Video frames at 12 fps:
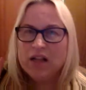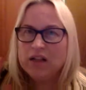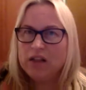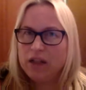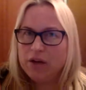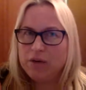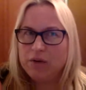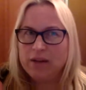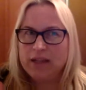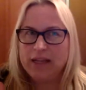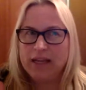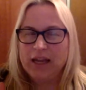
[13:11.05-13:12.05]

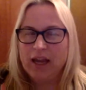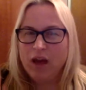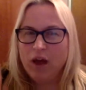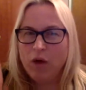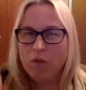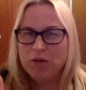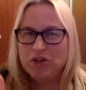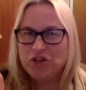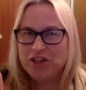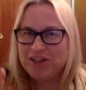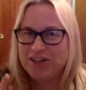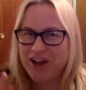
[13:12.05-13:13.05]
literally was
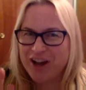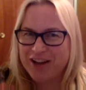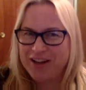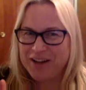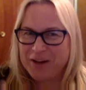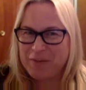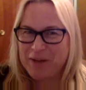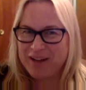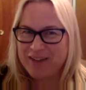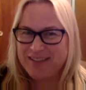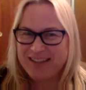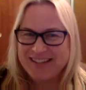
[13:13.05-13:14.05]
just talking
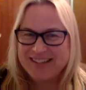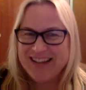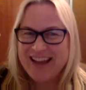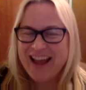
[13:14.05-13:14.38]
about this,